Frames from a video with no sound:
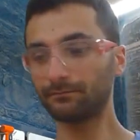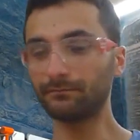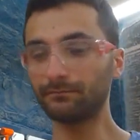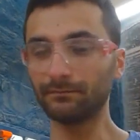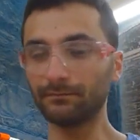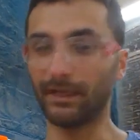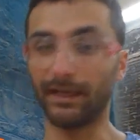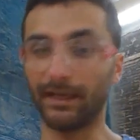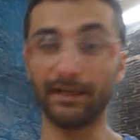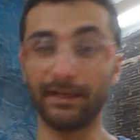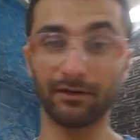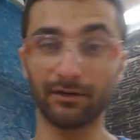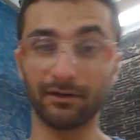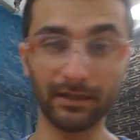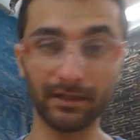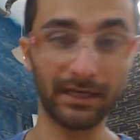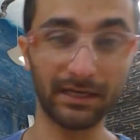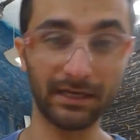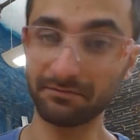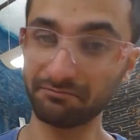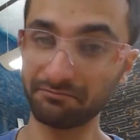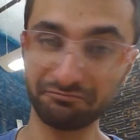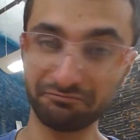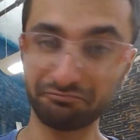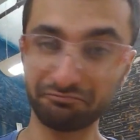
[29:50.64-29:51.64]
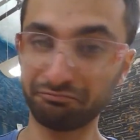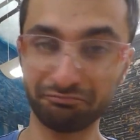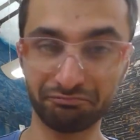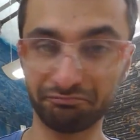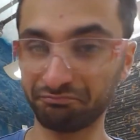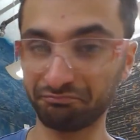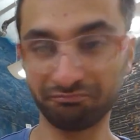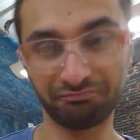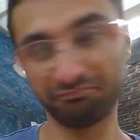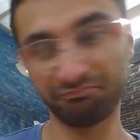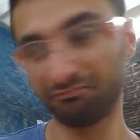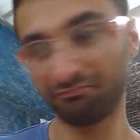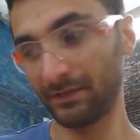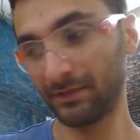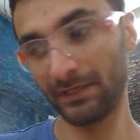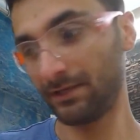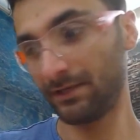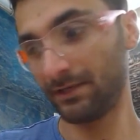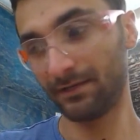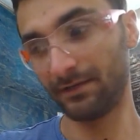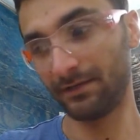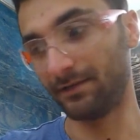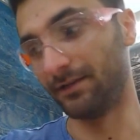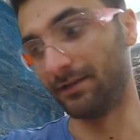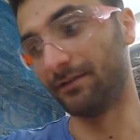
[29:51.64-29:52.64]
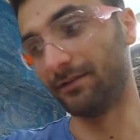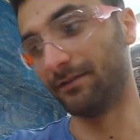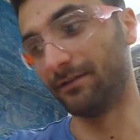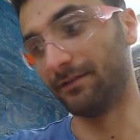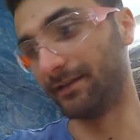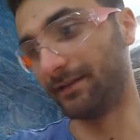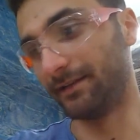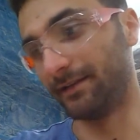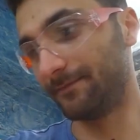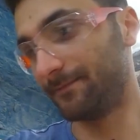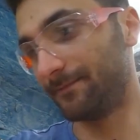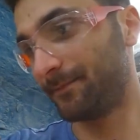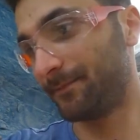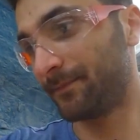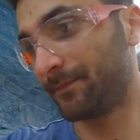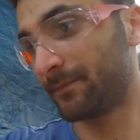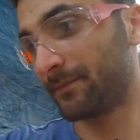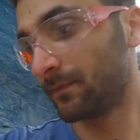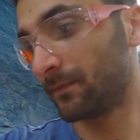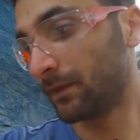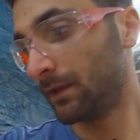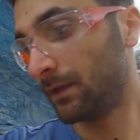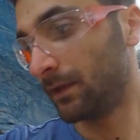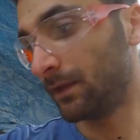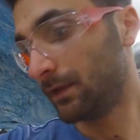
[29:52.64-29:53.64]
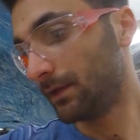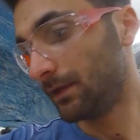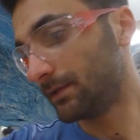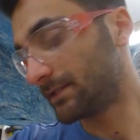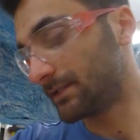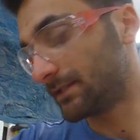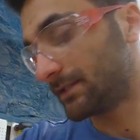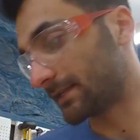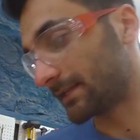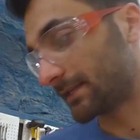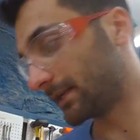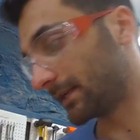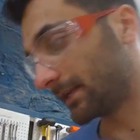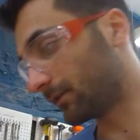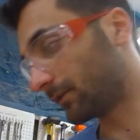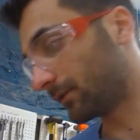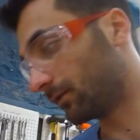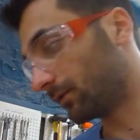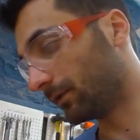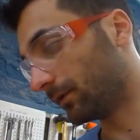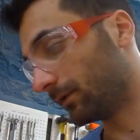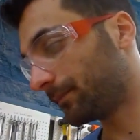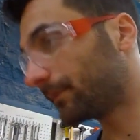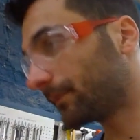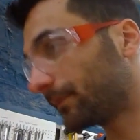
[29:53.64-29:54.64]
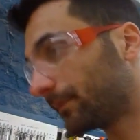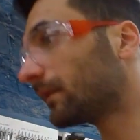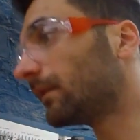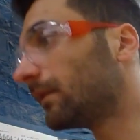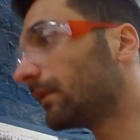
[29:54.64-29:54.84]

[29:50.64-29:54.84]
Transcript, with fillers: And you're like, no, I didn't. So that's kind of cool.